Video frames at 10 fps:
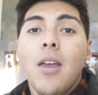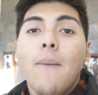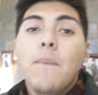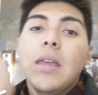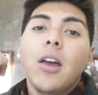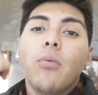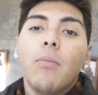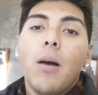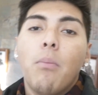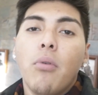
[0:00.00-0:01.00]
meet up with
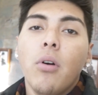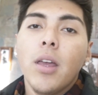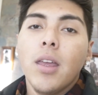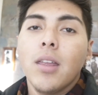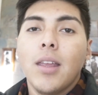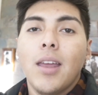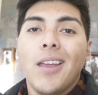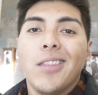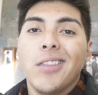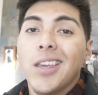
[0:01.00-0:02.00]
my boy,
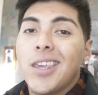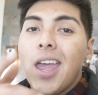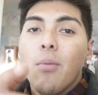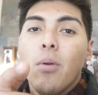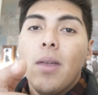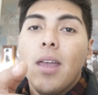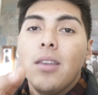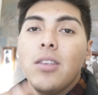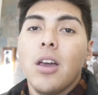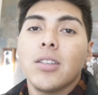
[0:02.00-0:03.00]
the
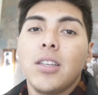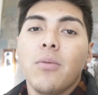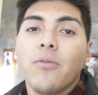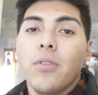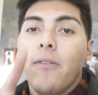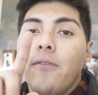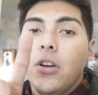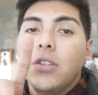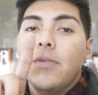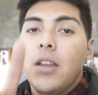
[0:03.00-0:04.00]
cameraman. Y'all seen him from the
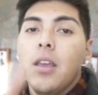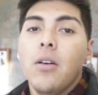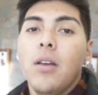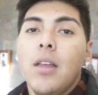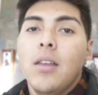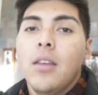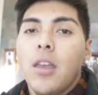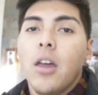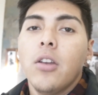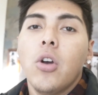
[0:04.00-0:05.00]
first video.
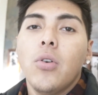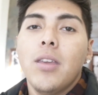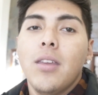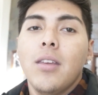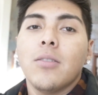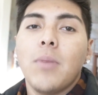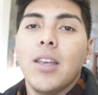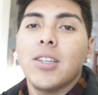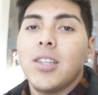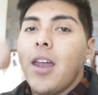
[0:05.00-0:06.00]
Y'all know who he is,
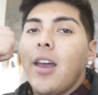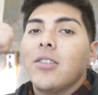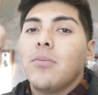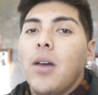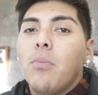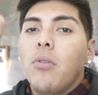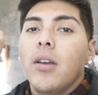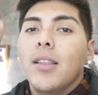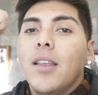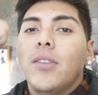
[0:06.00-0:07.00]
man. Shout out to my
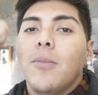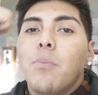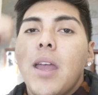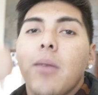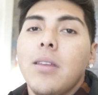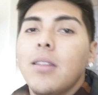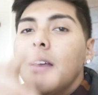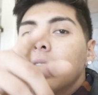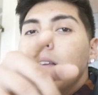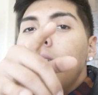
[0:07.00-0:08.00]
boy Lifted Bambi.
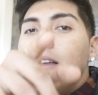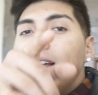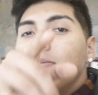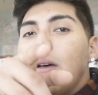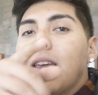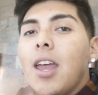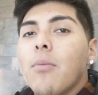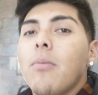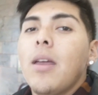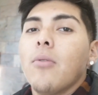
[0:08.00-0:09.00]
That's my
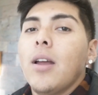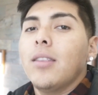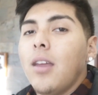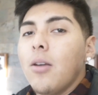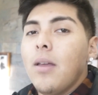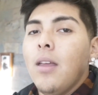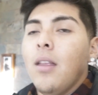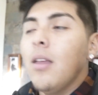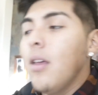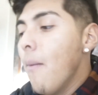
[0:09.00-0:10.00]
cameraman right there, man.
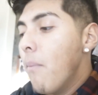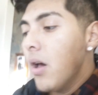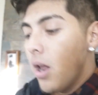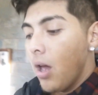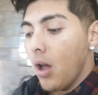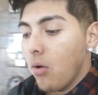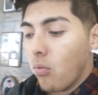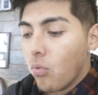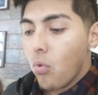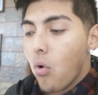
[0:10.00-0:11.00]
But
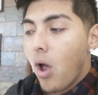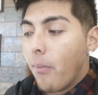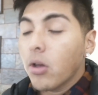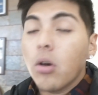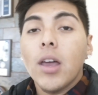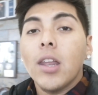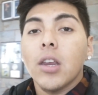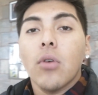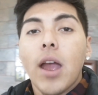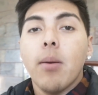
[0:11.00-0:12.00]
I'm gonna go ahead
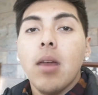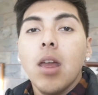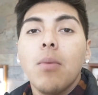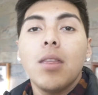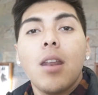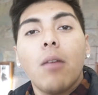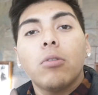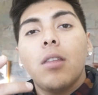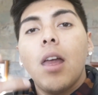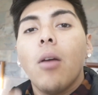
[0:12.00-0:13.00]
and grab him, and then
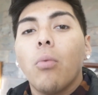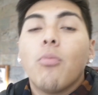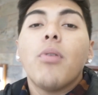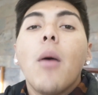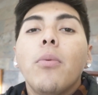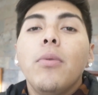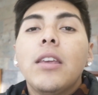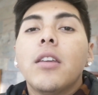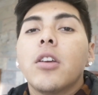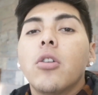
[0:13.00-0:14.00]
after that we're probably
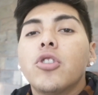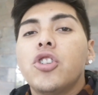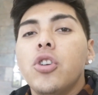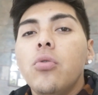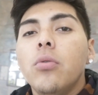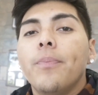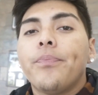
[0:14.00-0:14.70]
gonna go shoot.